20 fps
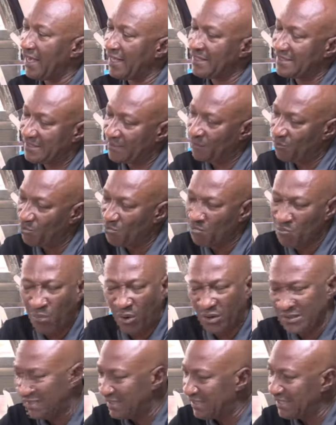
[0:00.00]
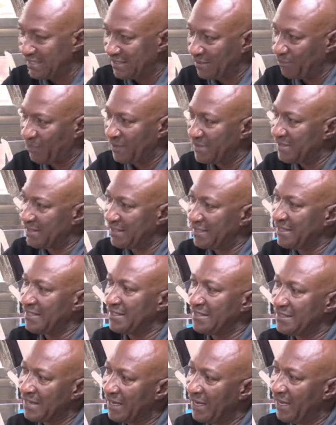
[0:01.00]
It's in most disciplines,
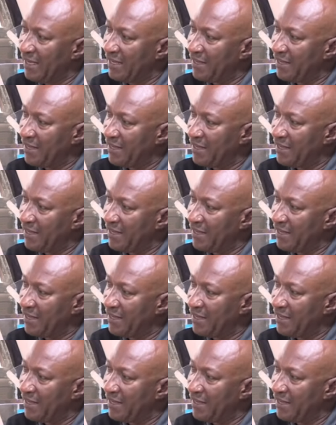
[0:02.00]
nina.